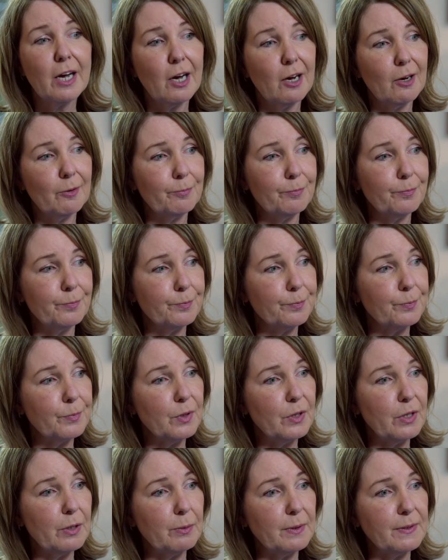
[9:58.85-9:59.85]

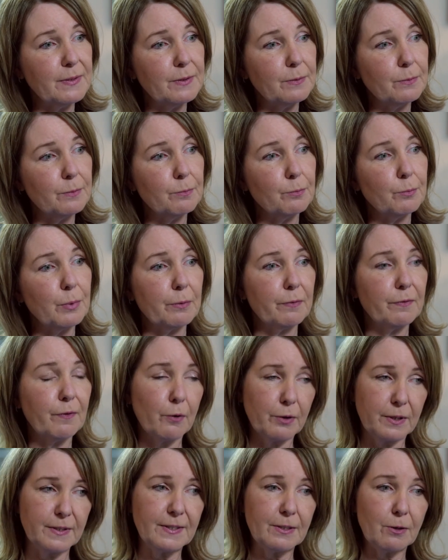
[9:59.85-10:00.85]
We were
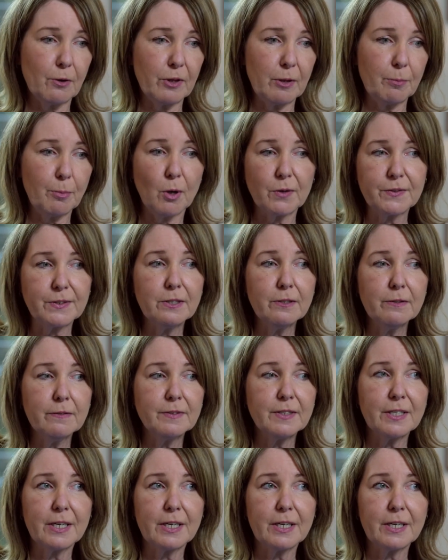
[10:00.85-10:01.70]
focusing on the positives,